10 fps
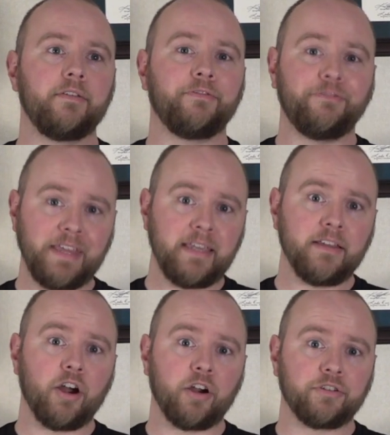
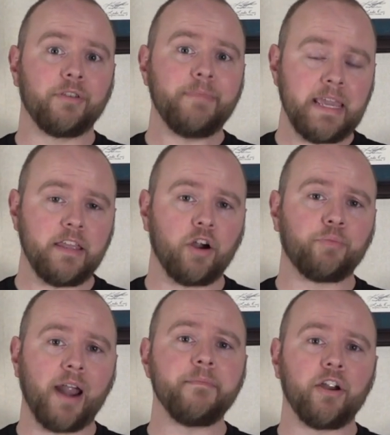feet, to me, are
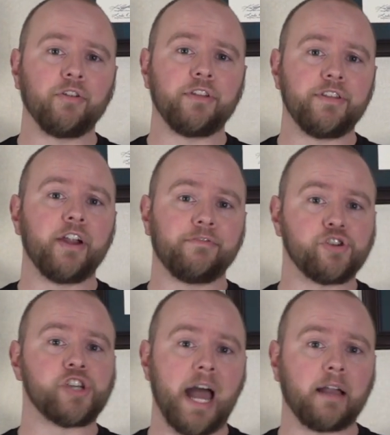primarily there for
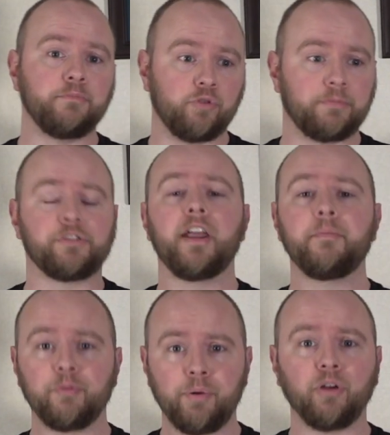shock absorption
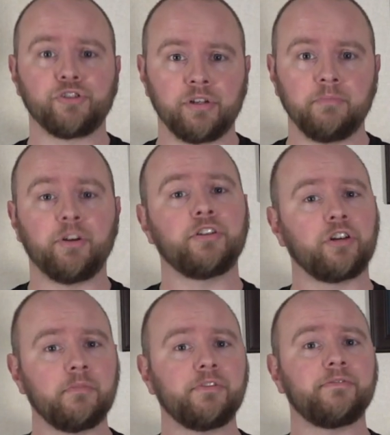and propulsion, but in
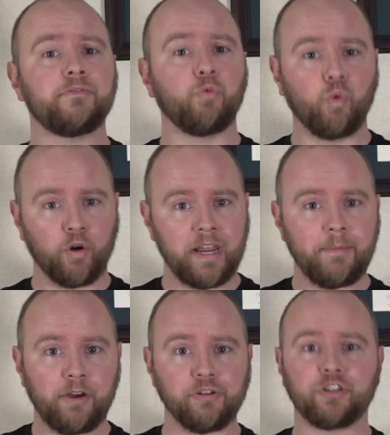terms of worrying
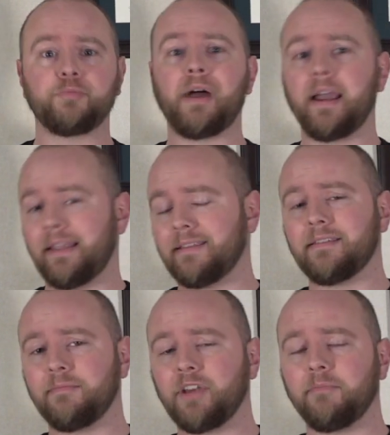about your spine at the
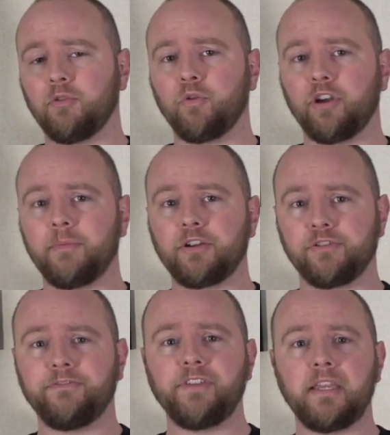same time you're worrying about
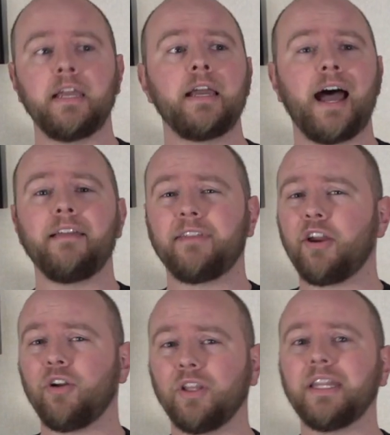your feet, I
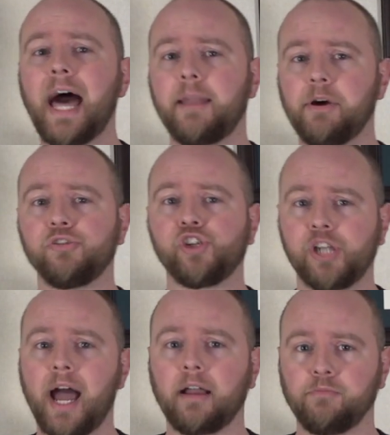care a lot about
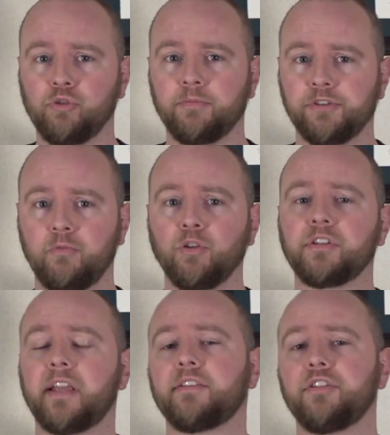shock absorption and
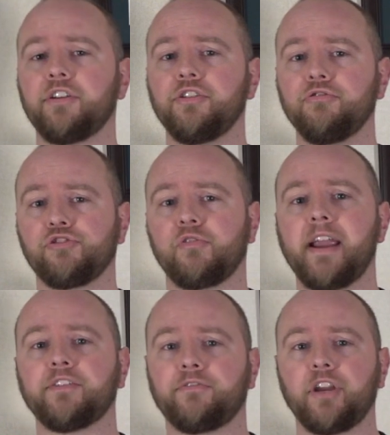what's that's gonna do
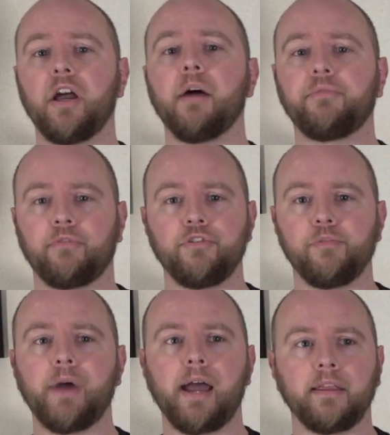transferring up through
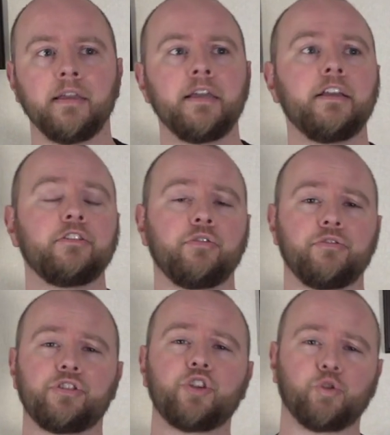your body. So
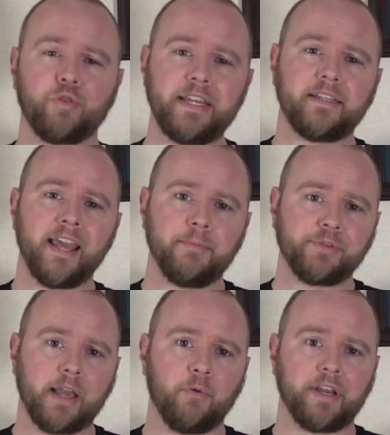there's 3
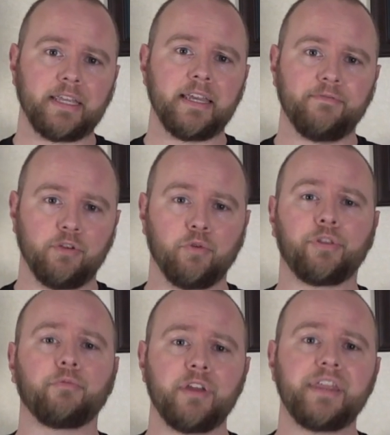tips I wanna give you, or
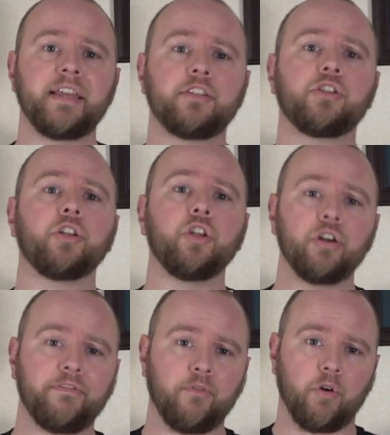3 things to
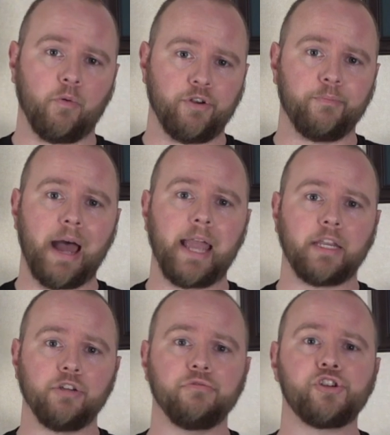look for when you're
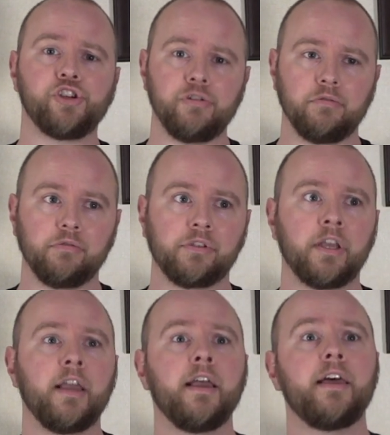buying new shoes
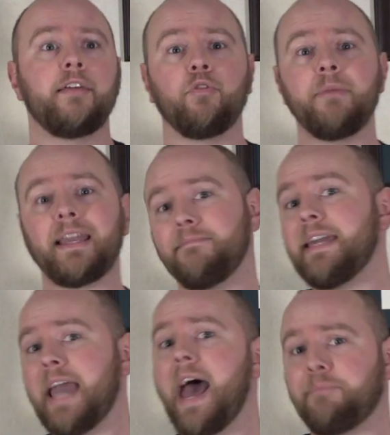that will make
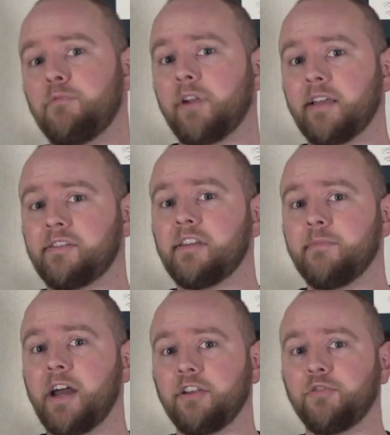me happy when I see
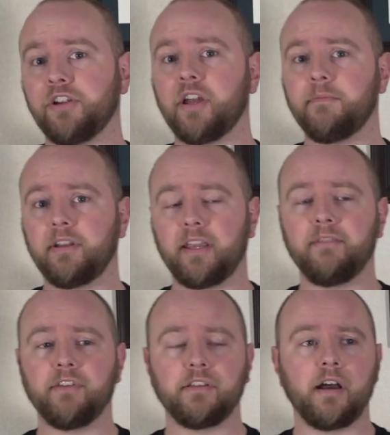them on you when you come in to
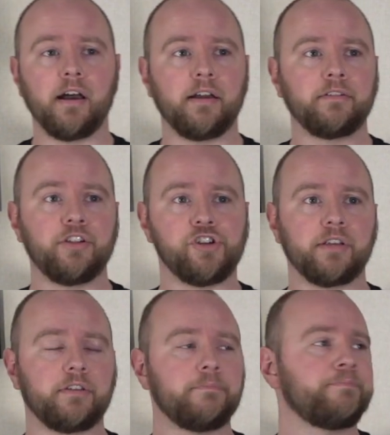get it
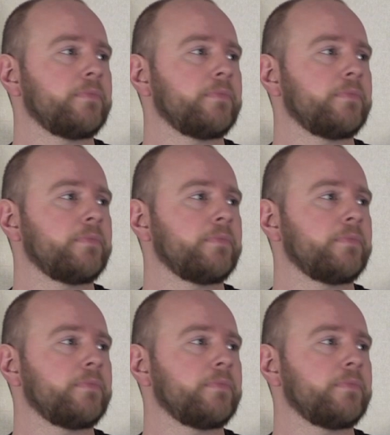adjusted.